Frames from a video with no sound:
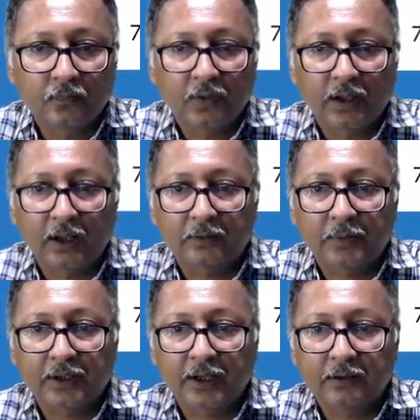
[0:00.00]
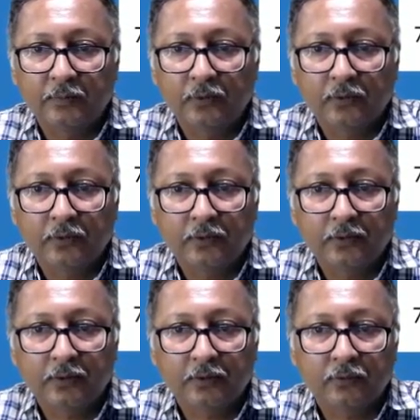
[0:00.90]
As per cash book,
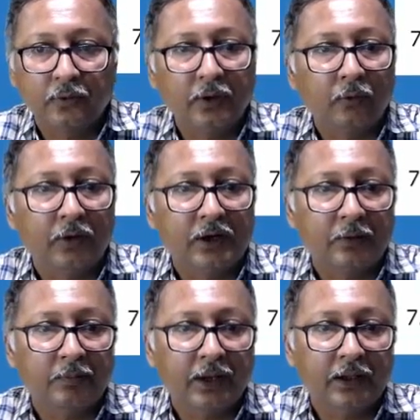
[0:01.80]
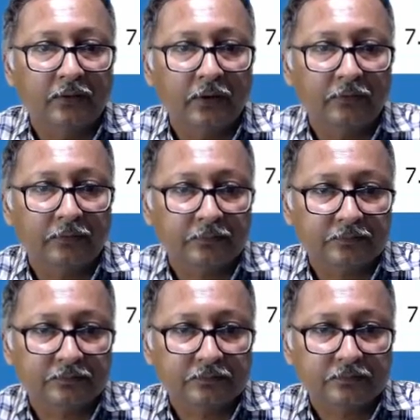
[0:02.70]
showed a overdraft balance of
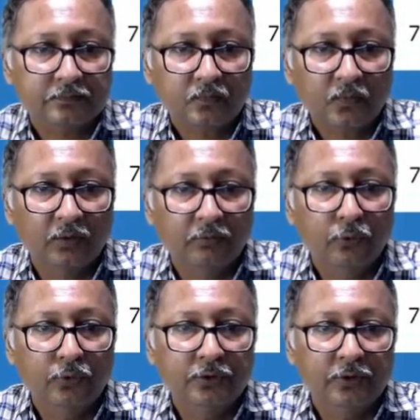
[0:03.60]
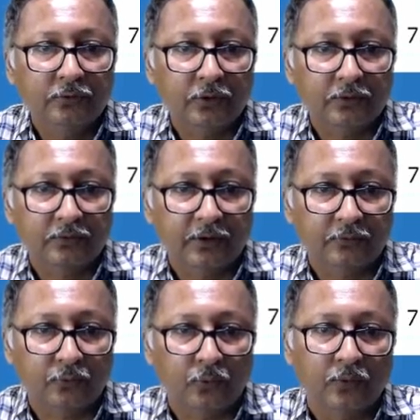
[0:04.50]

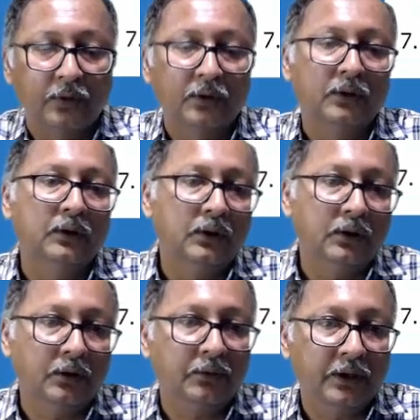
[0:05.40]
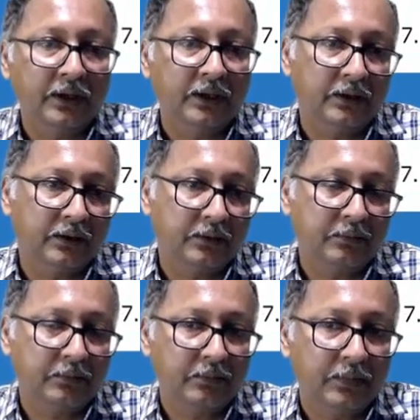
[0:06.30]
40662. Now
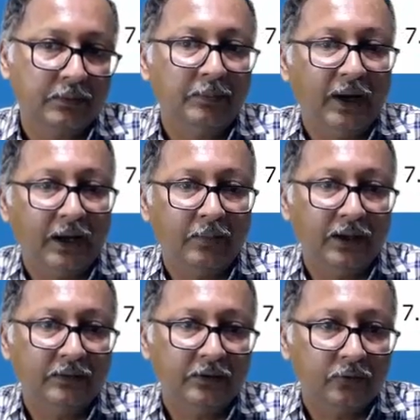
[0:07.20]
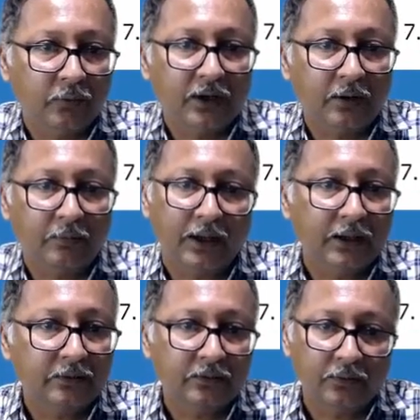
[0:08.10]
if the bank balance is overdraft
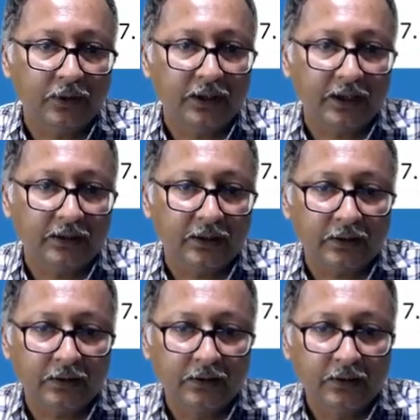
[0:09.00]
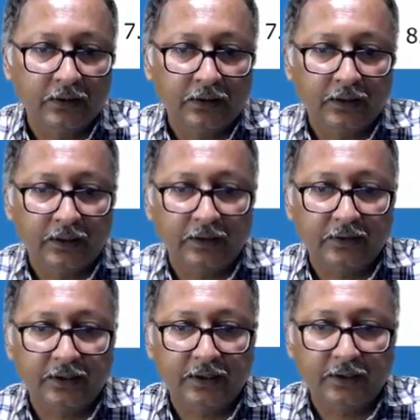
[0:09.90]
balance, we will take the entry
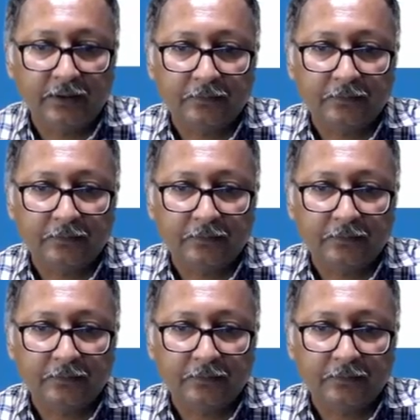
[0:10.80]
here